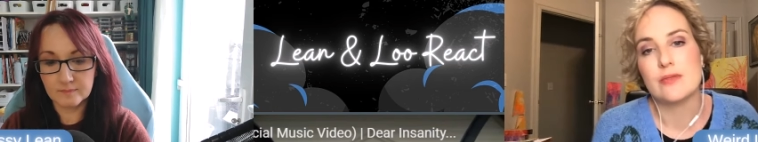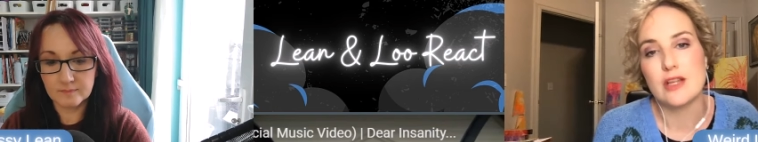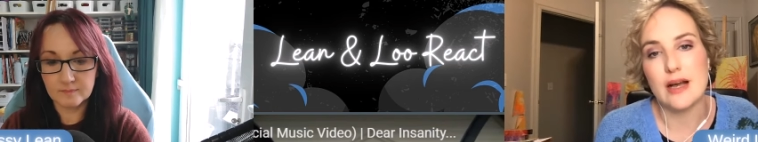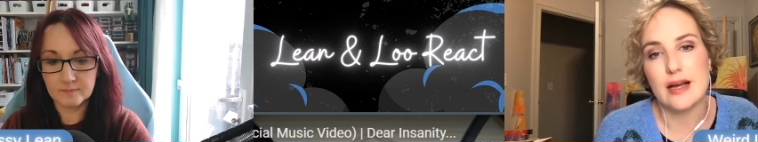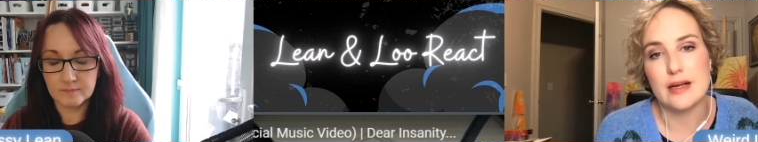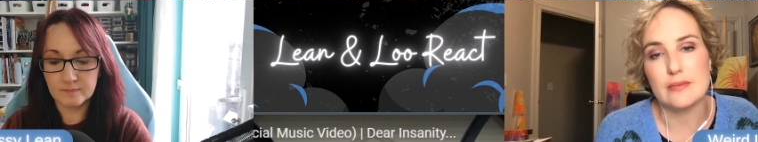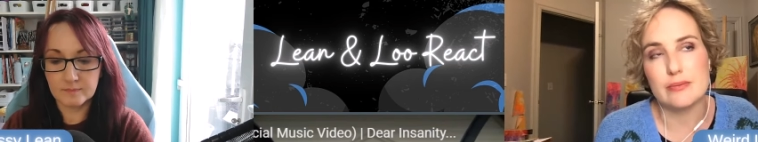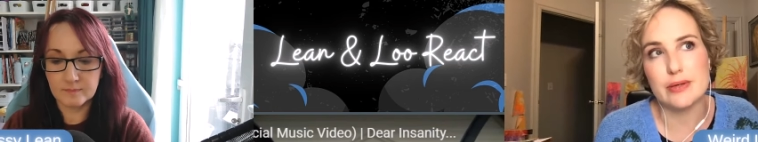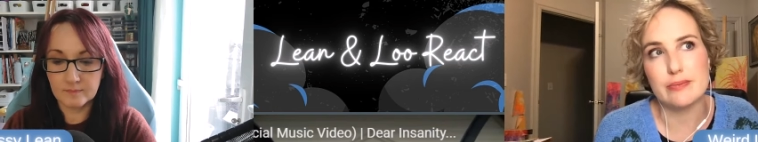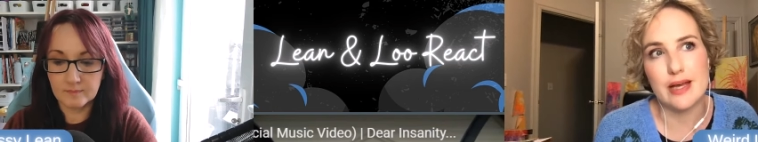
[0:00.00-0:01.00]
Speaker 1: Um,
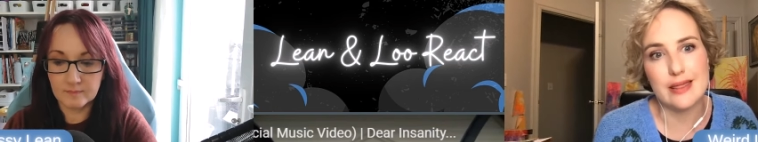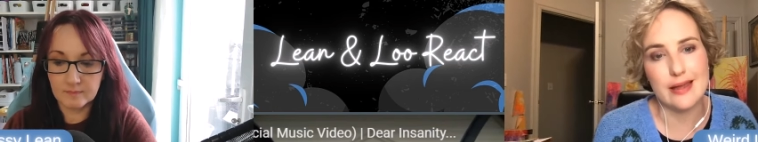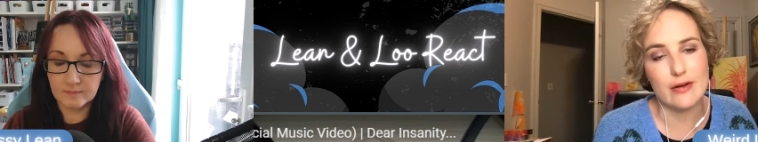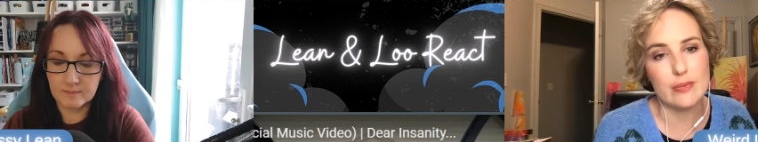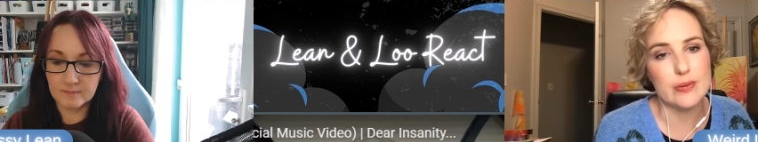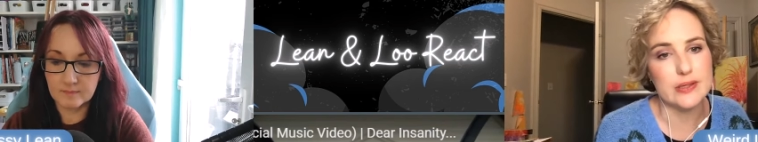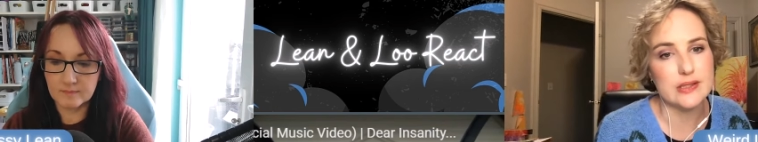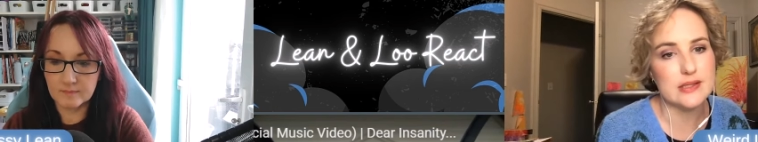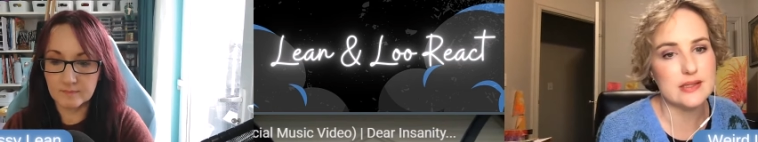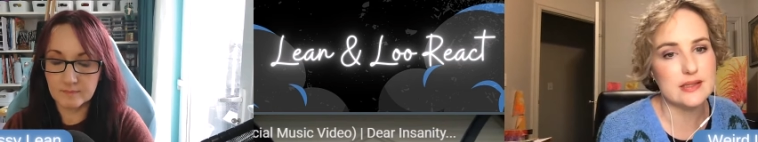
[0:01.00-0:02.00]
but my
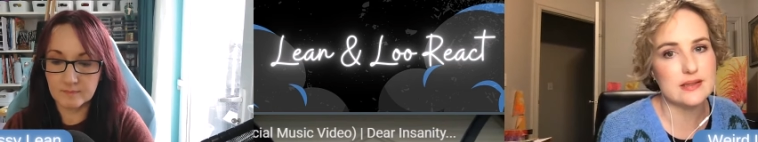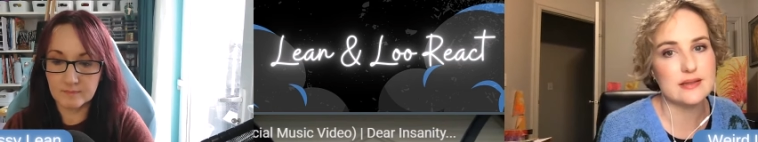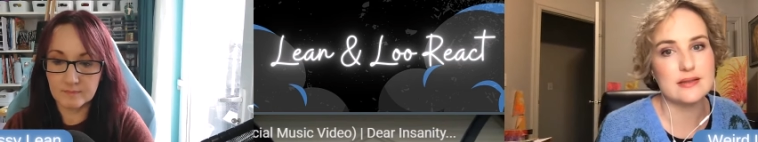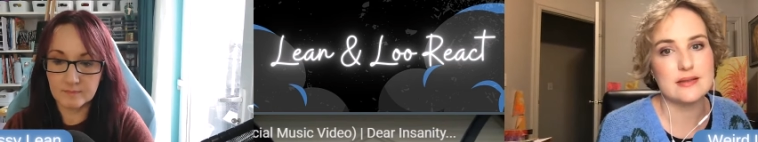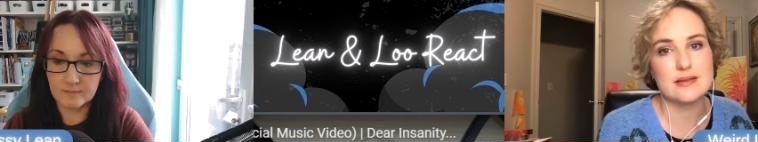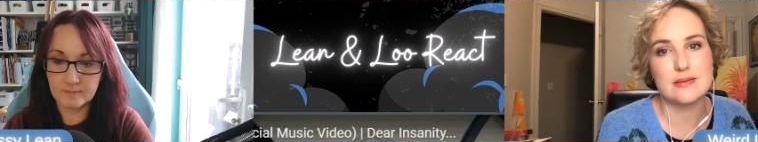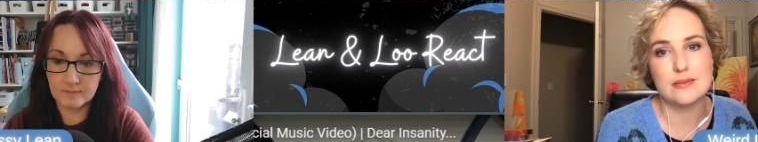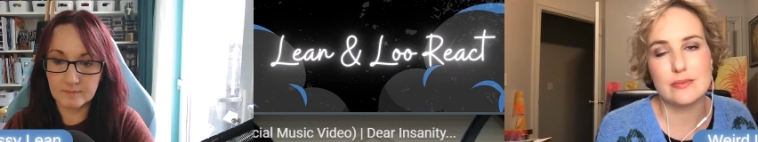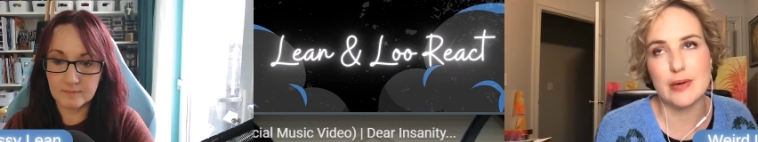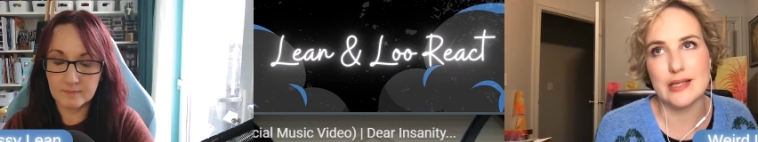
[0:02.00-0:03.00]
therapist
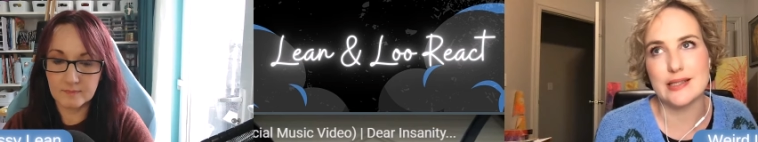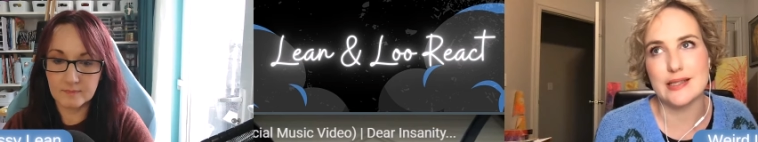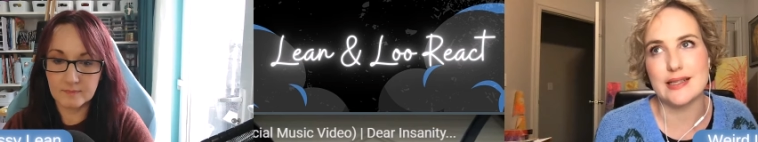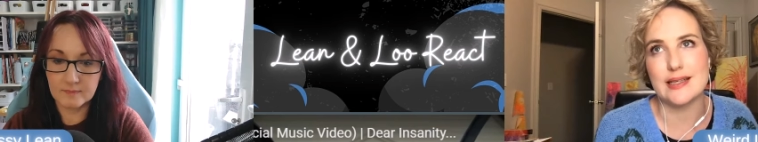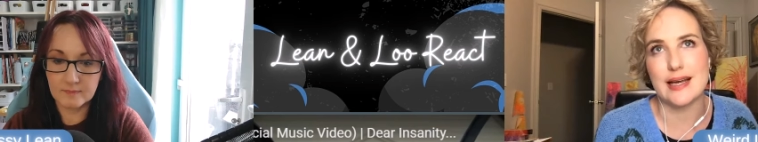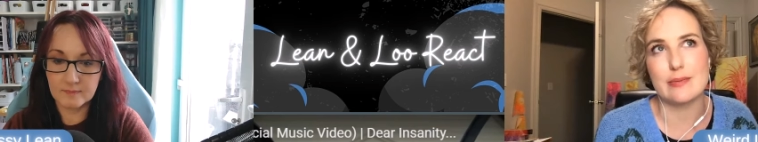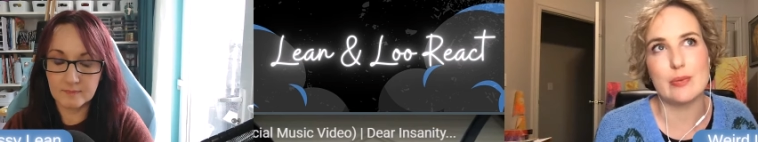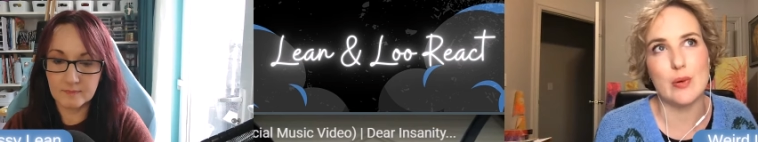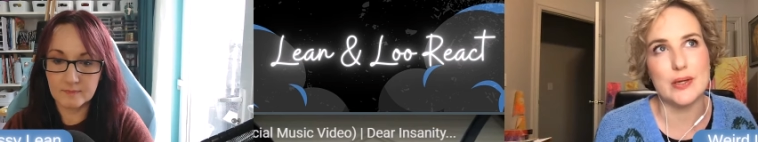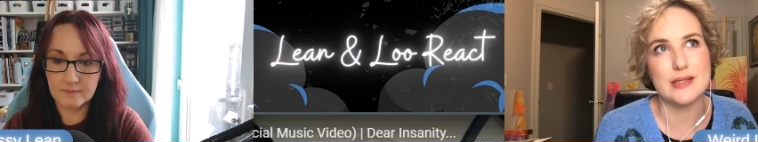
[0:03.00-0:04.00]
basically like
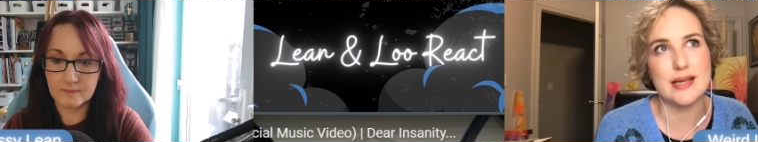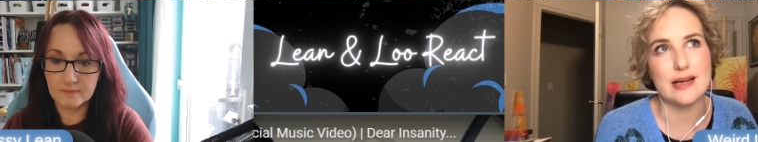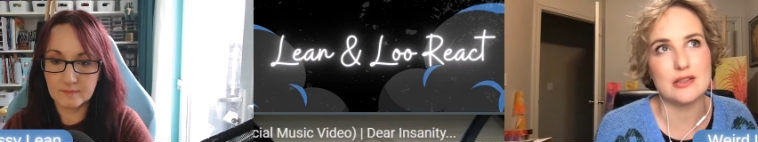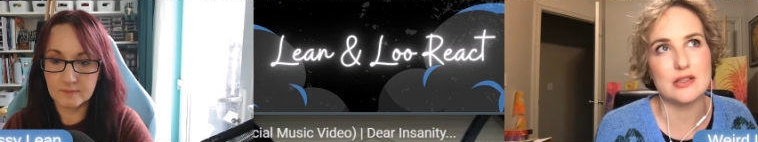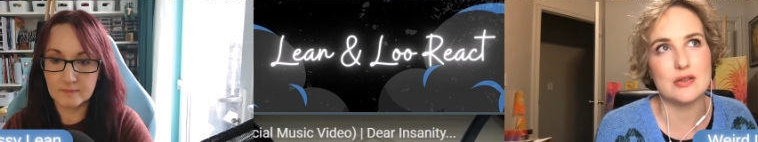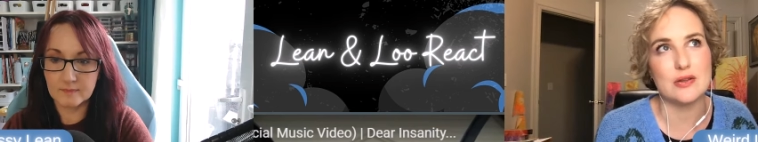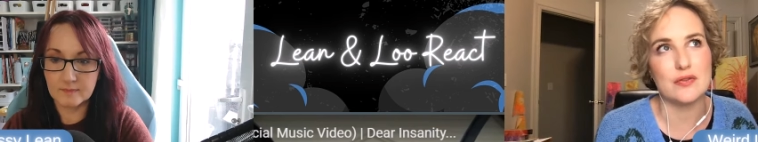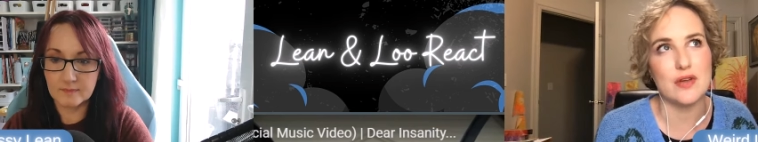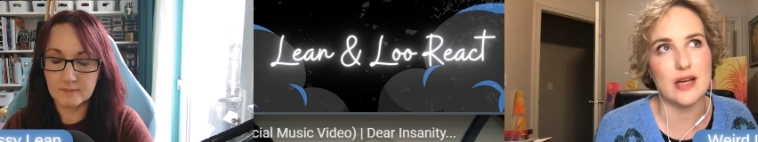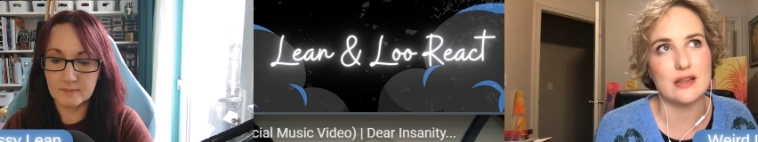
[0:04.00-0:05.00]
points out to the
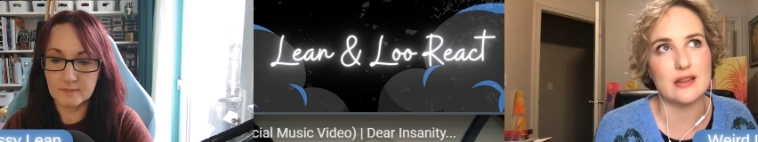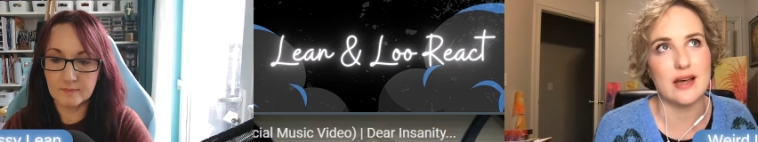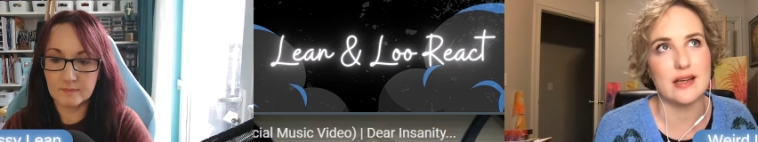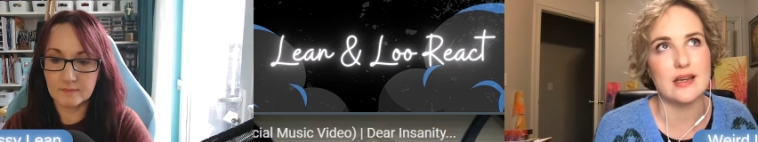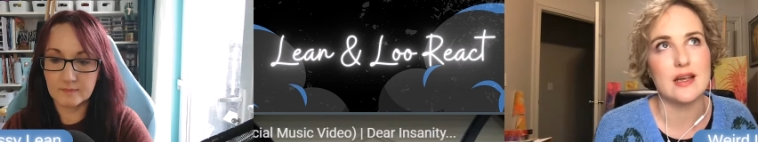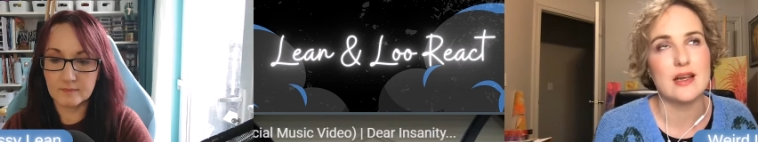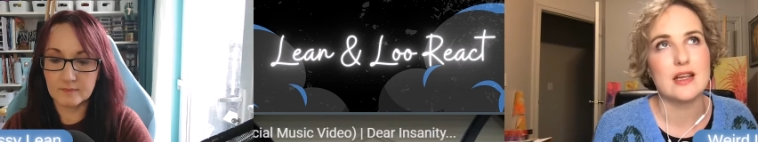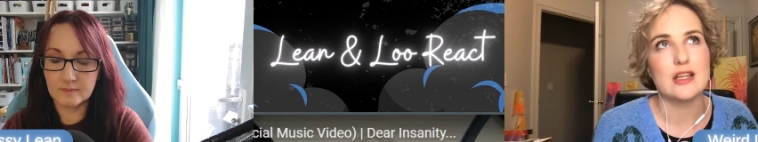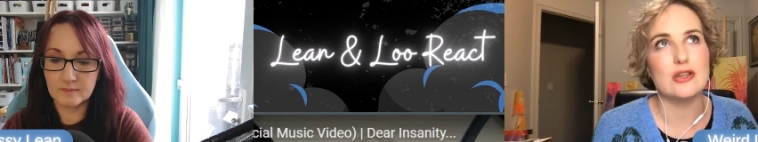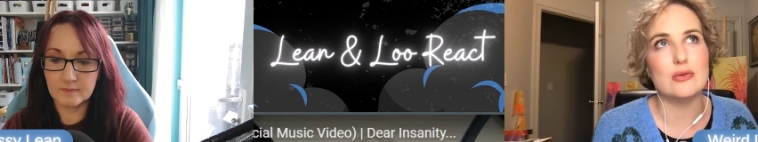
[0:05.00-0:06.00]
fact that
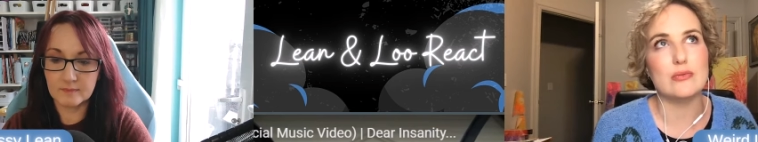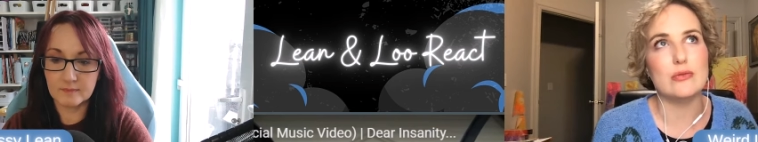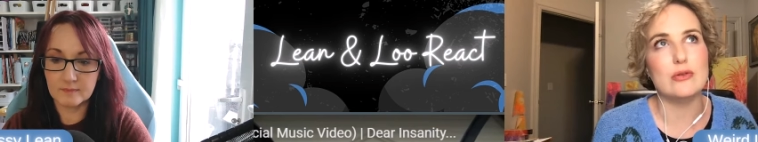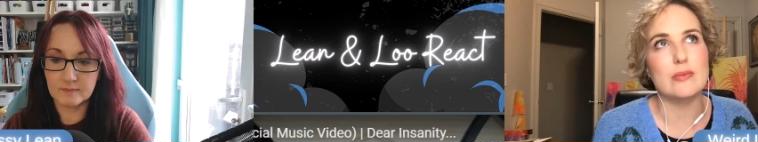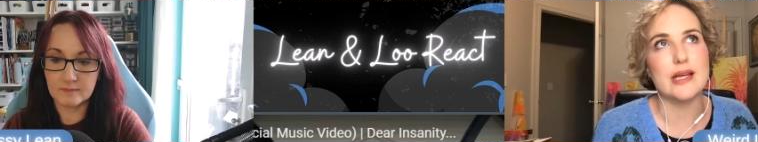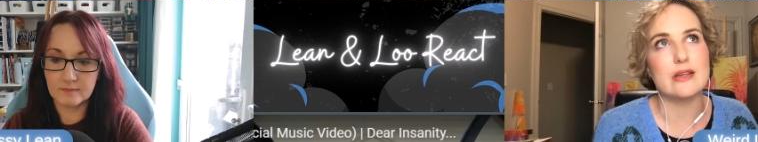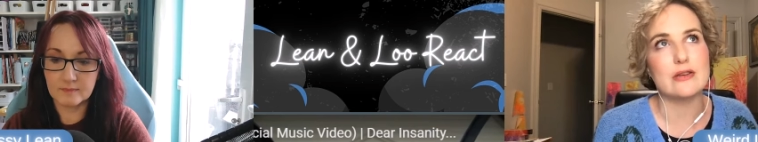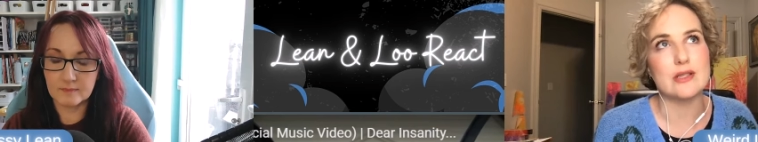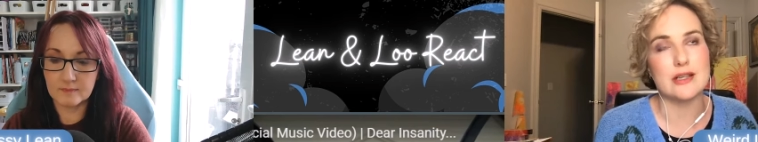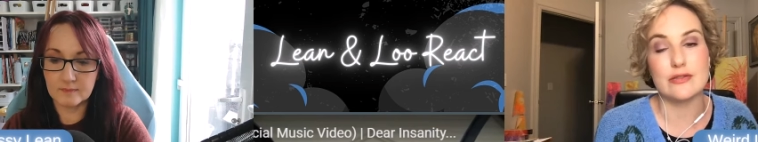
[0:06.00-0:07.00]
you you make
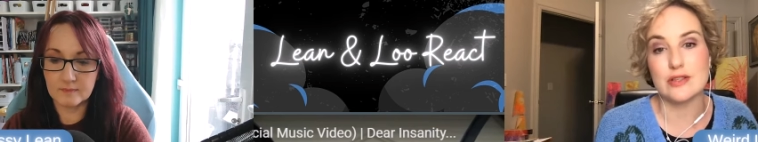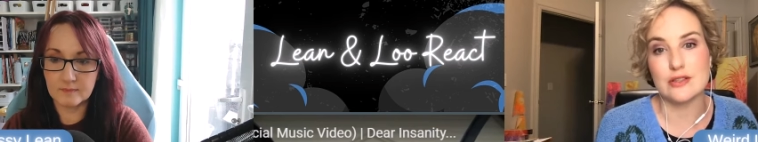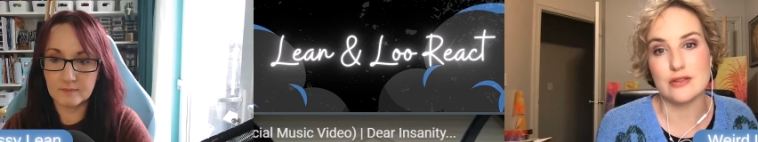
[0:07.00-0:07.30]
yourself into the